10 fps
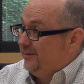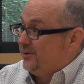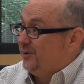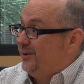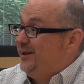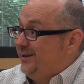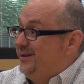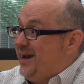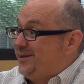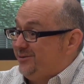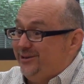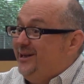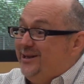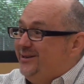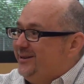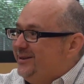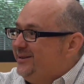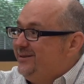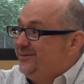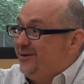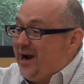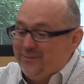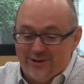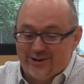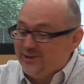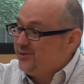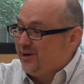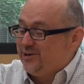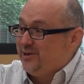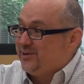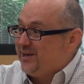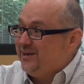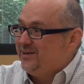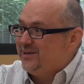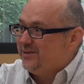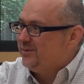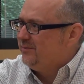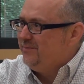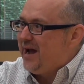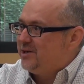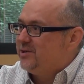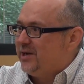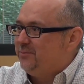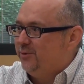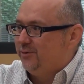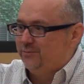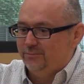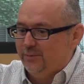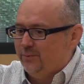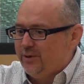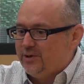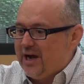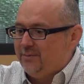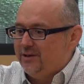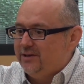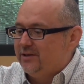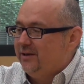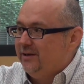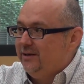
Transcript: So the actual grammar, the construction of the sentences sort of matches up with the Japanese.